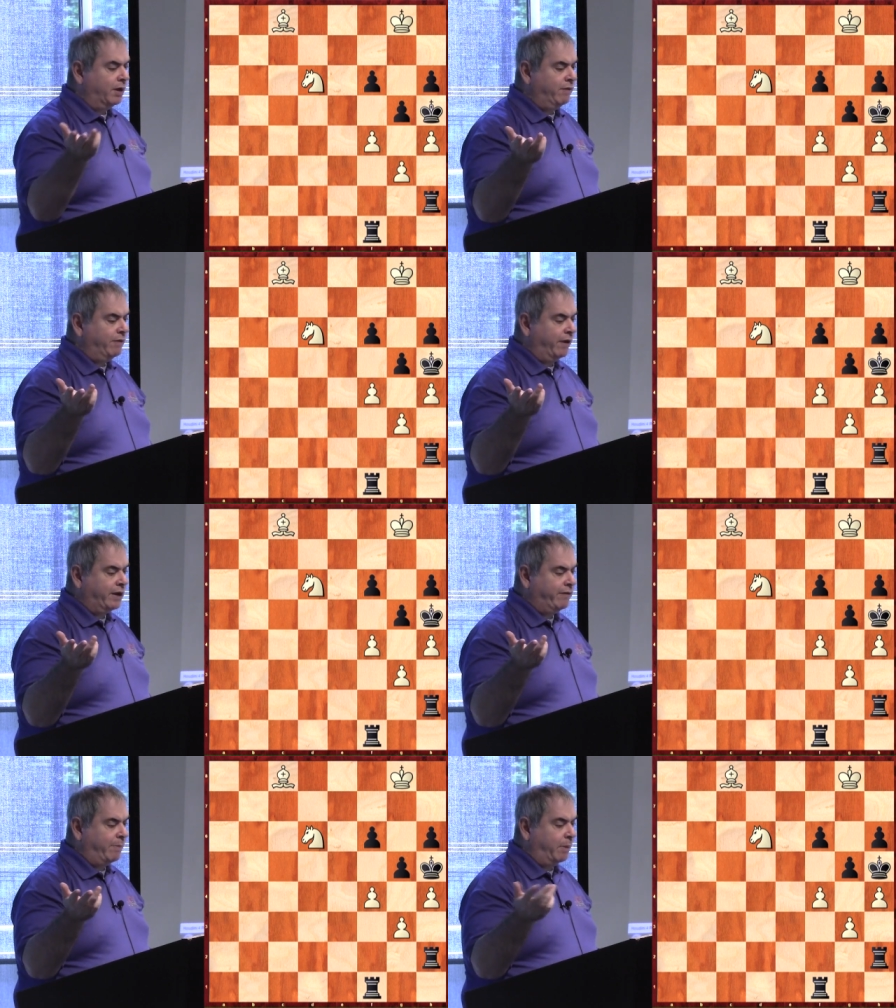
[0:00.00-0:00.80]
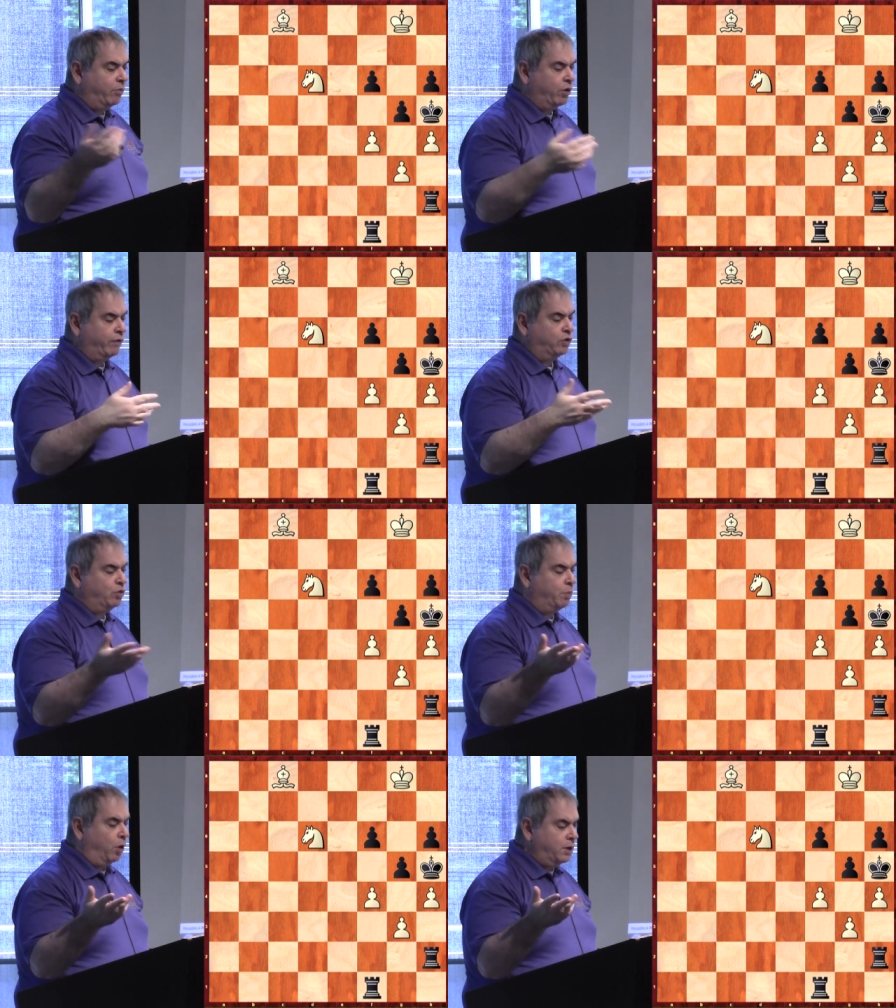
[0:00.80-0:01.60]
Even if I give up a rook for
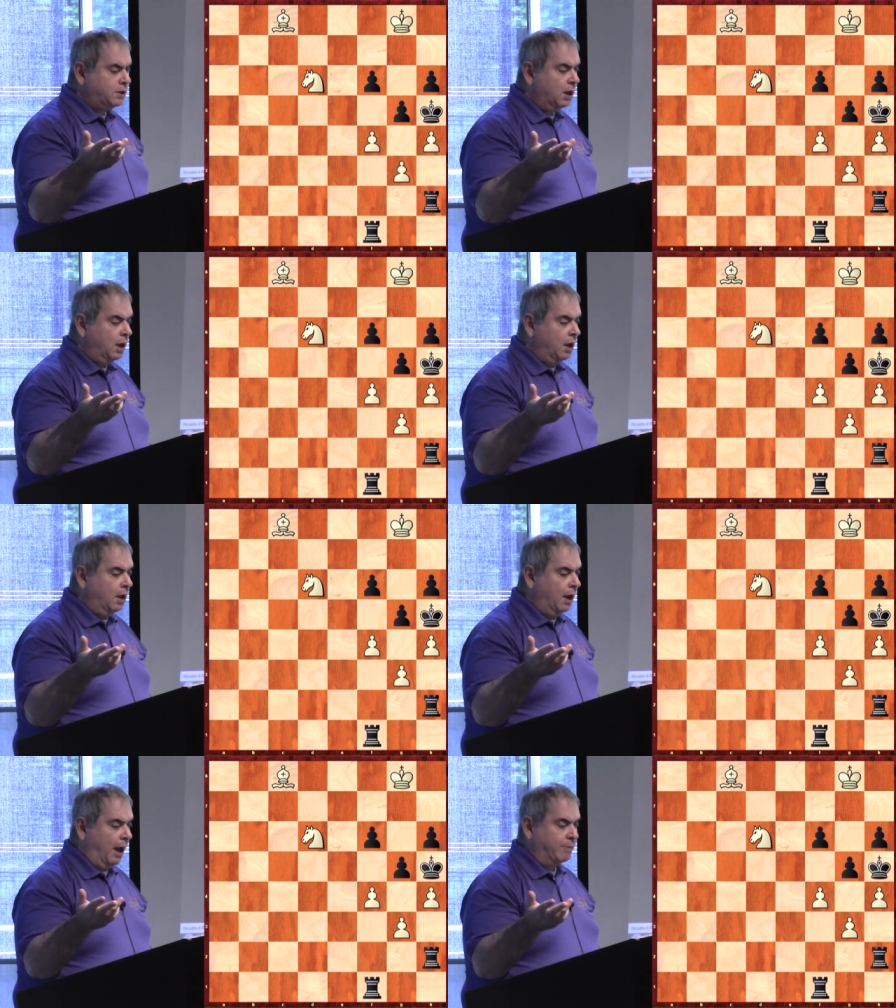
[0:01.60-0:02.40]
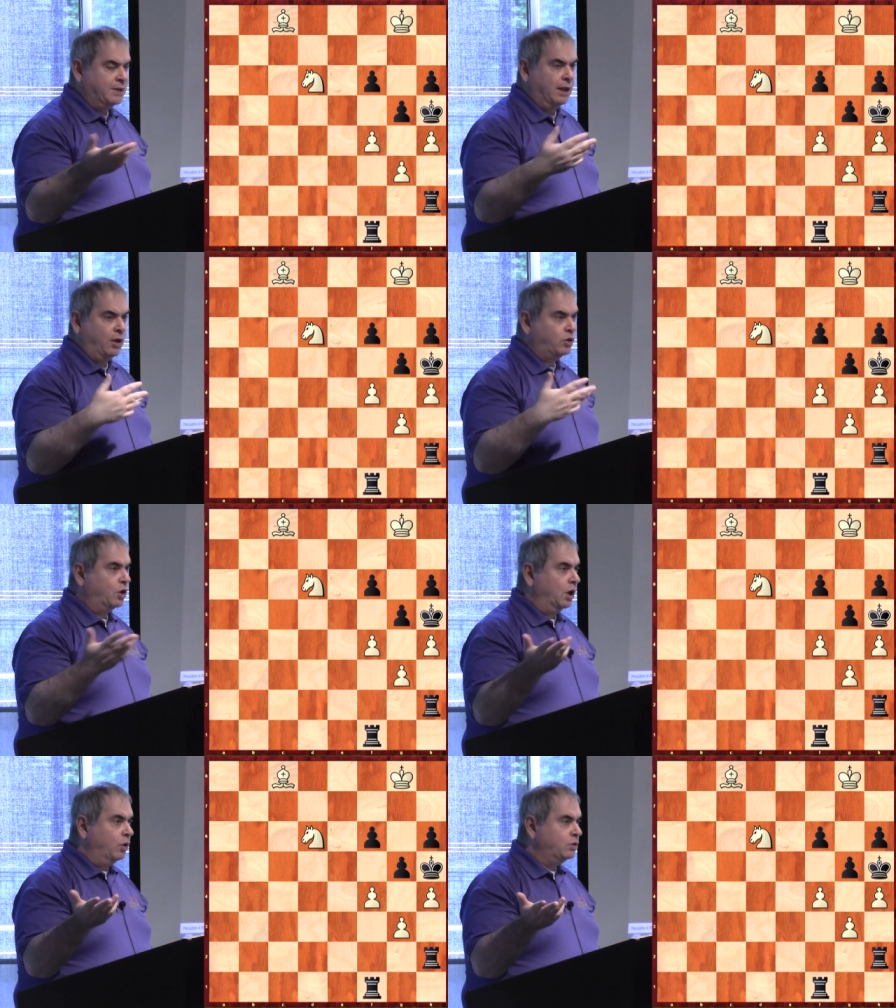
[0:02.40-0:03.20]
two pawns, I'm still not
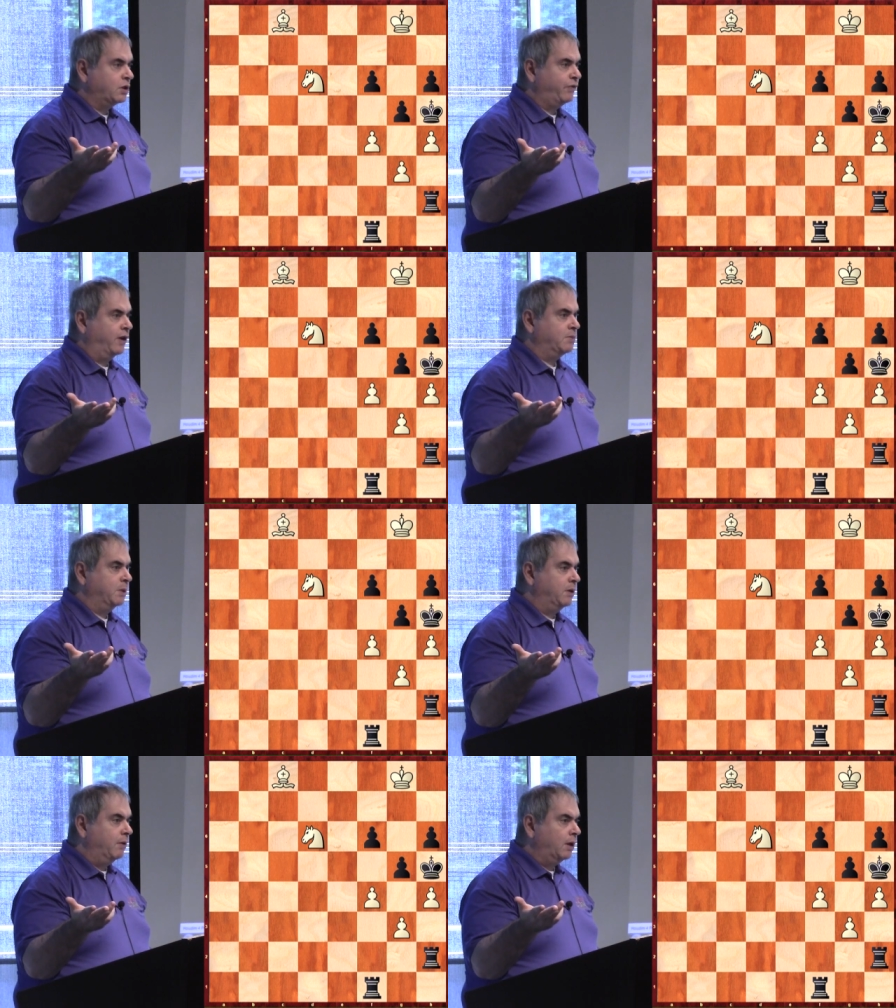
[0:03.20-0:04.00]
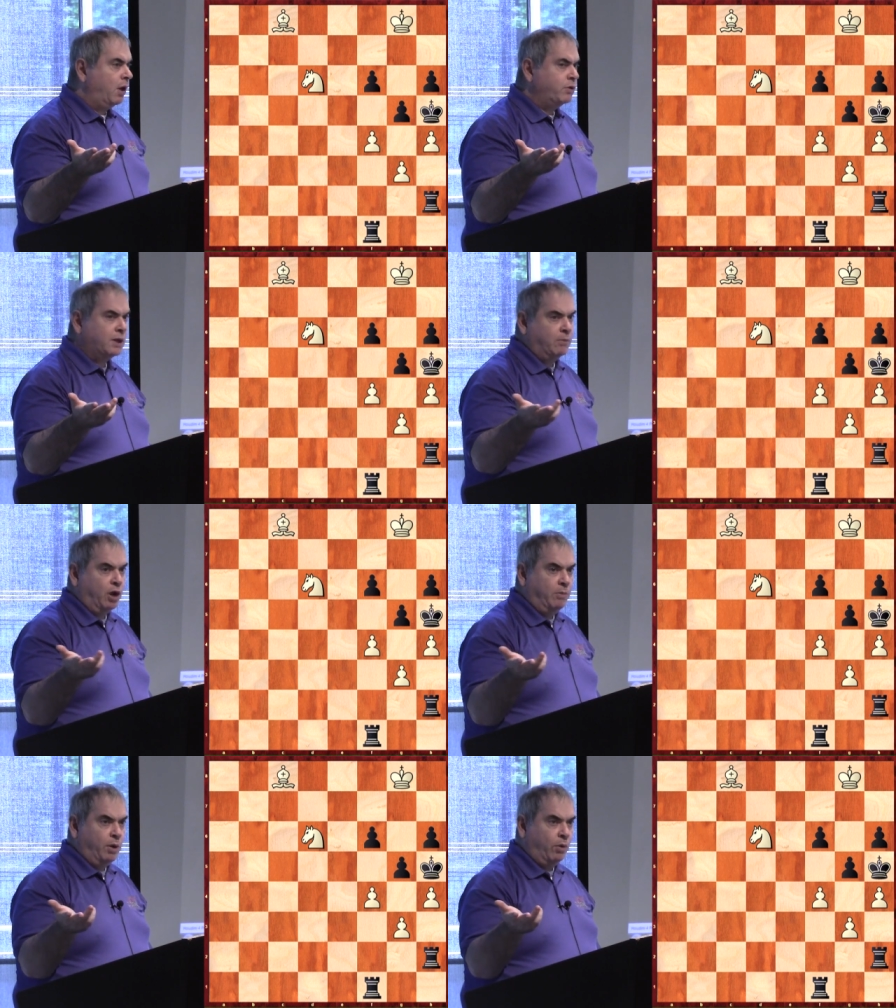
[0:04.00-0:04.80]
going to lose as far as material goes, and I'm
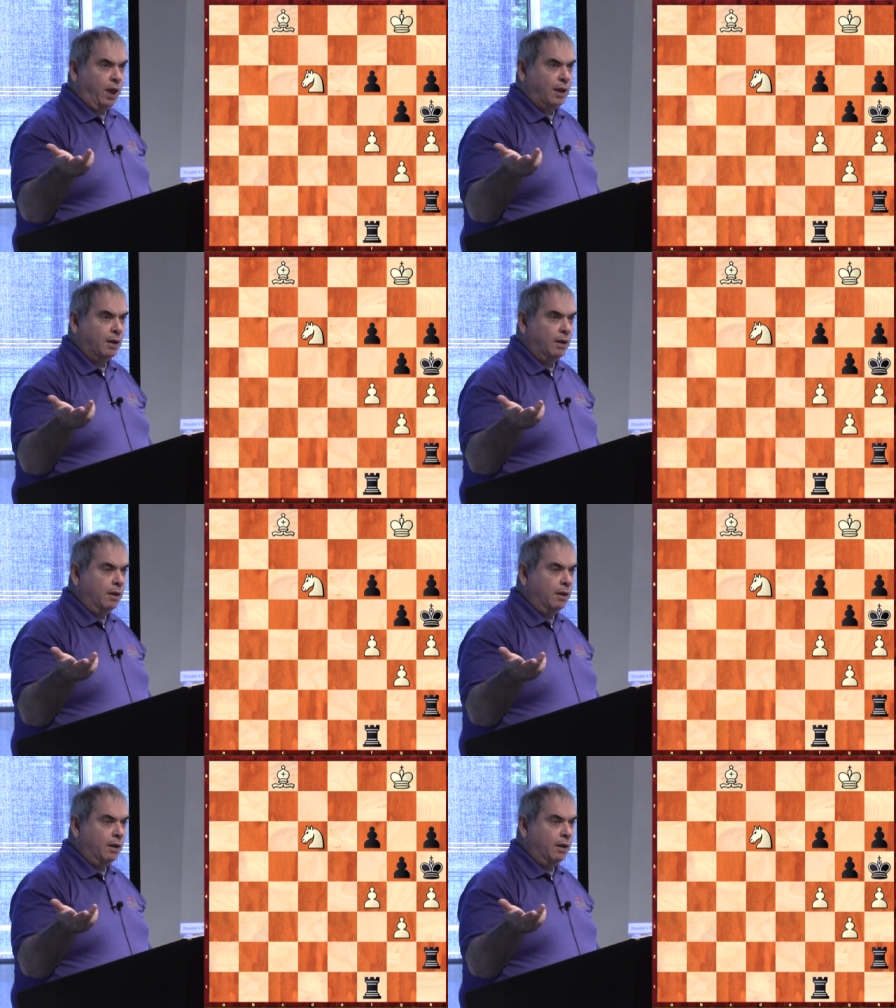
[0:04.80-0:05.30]
going to be okay.